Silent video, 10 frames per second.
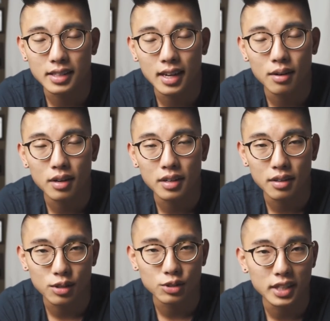Now,
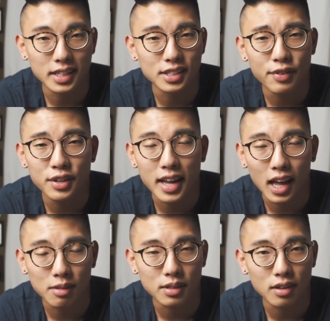another huge thing is if you're an
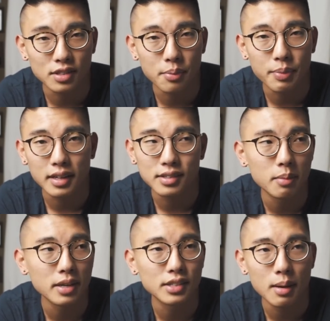expert on something,
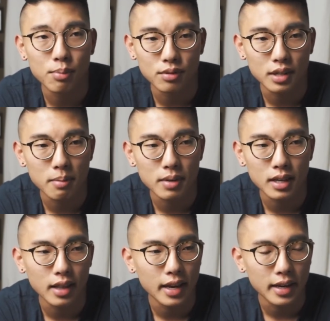some examples can
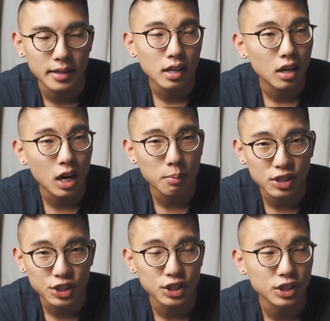be like
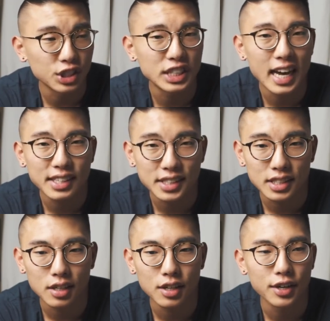composition, jazz
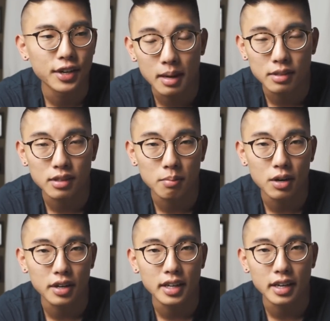guitar, Amazon
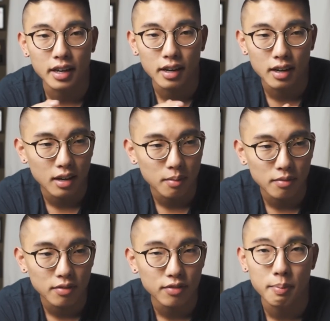marketing,
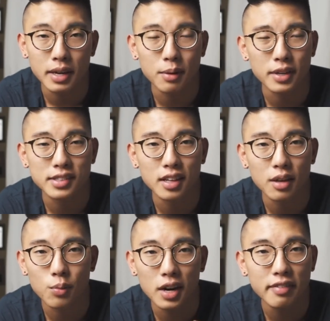um, flipping and
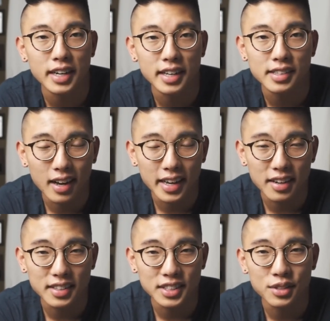reselling, whatever it is, I
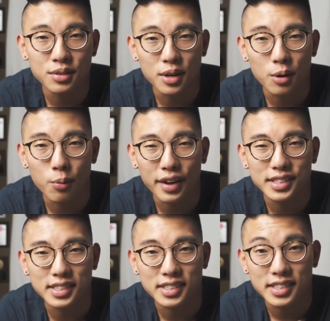guarantee you there are
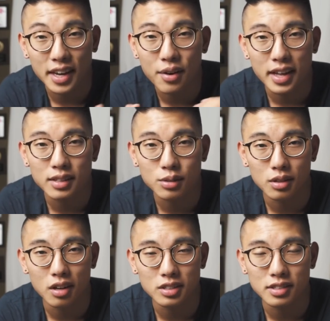ways to scale that to a
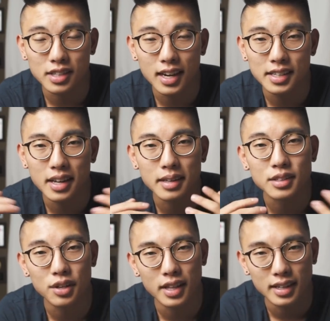larger size and
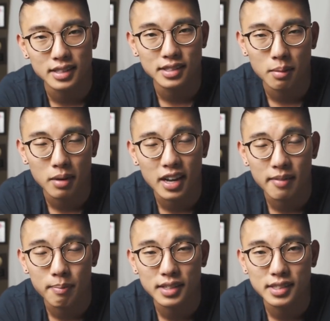turn that into some kind
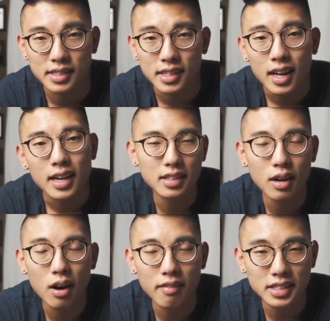of business.
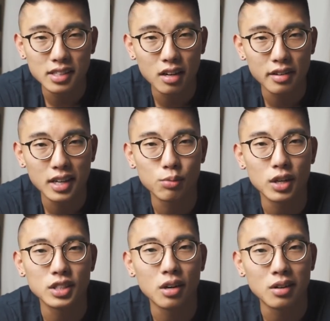Now, obviously a lot of you guys
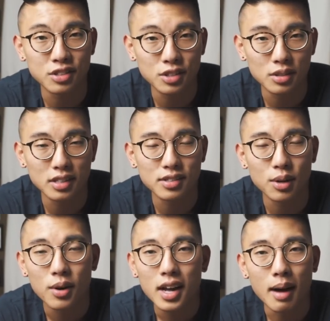watching are students,
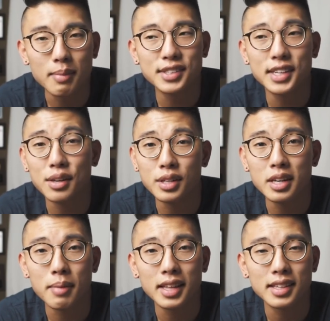so I'm not saying you need
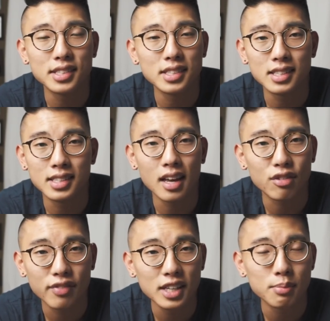to make this into the
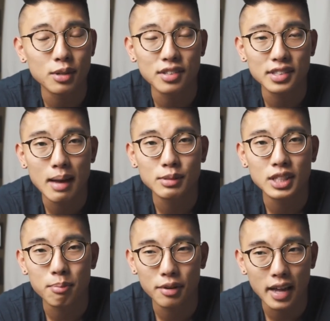next Facebook or
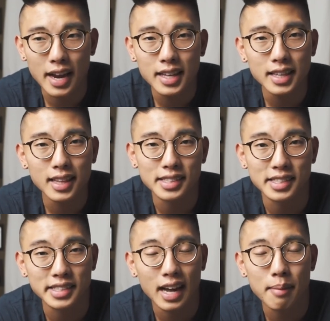Snapchat, but anything that's a
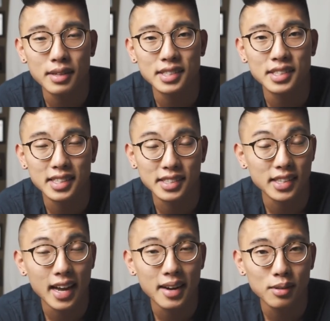side business and a
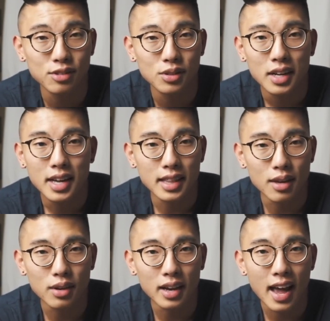side hustle that
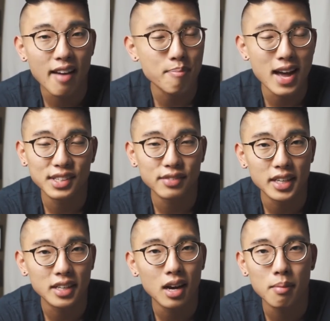you can have passive
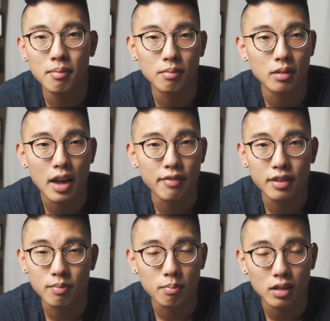income
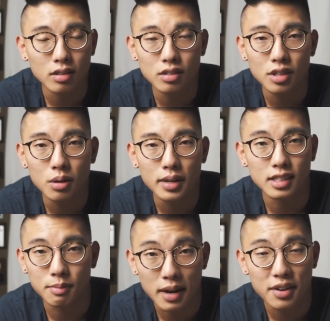every month or so
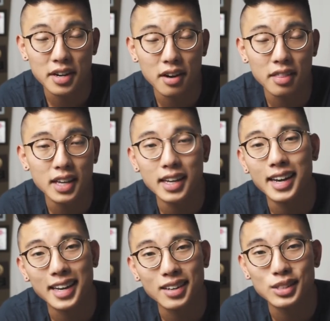is better than nothing and
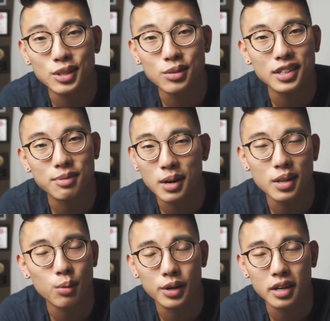I guarantee you it's better
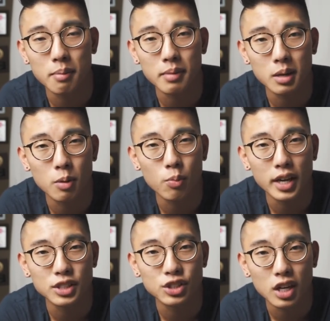than working a minimum
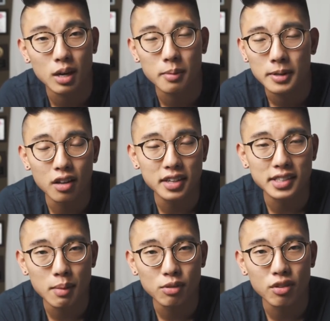wage job. Other
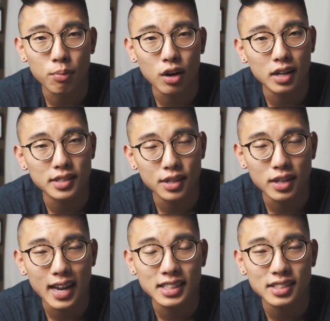examples of products that you
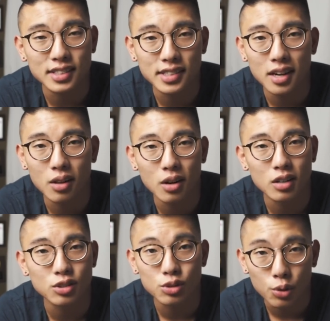can actually sell
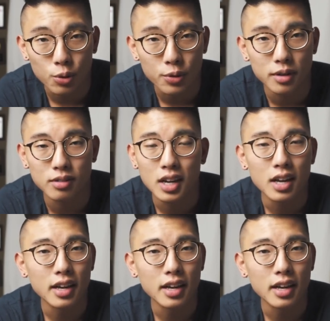are tutorials.